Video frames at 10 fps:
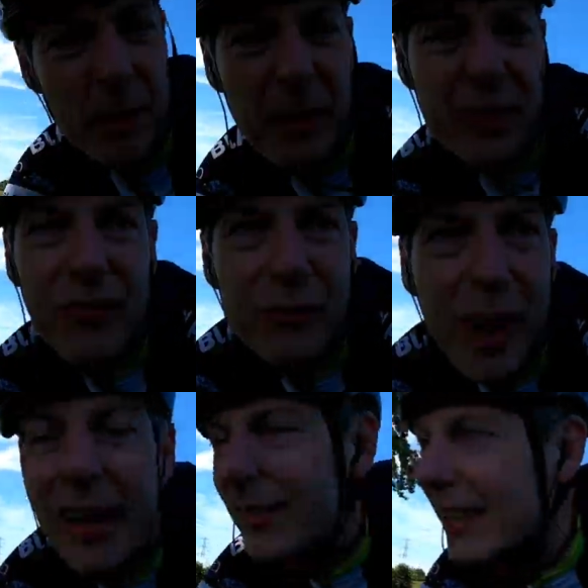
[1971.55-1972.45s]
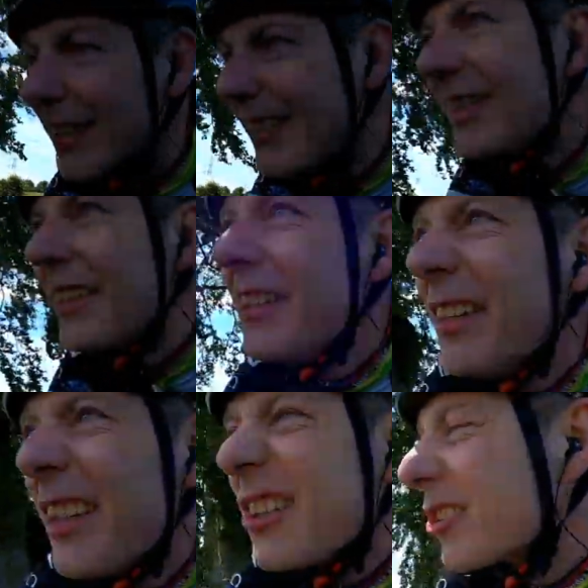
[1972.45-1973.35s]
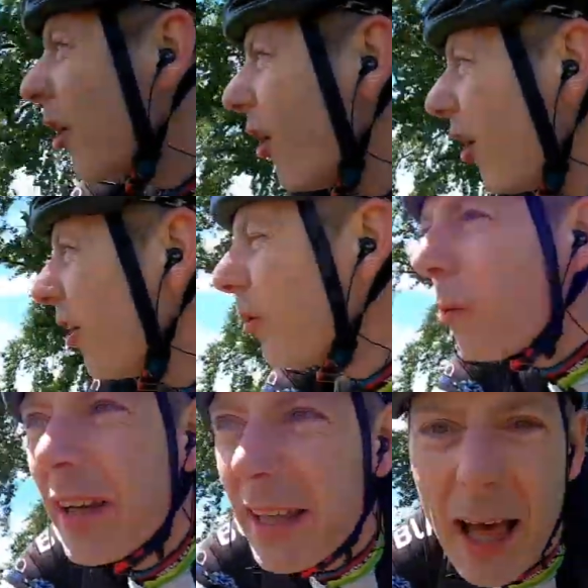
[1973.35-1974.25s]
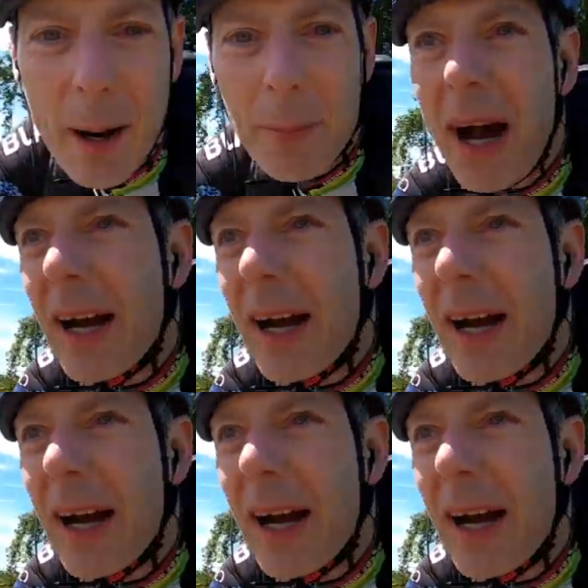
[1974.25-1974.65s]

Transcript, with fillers: speedy fit, so we'll get that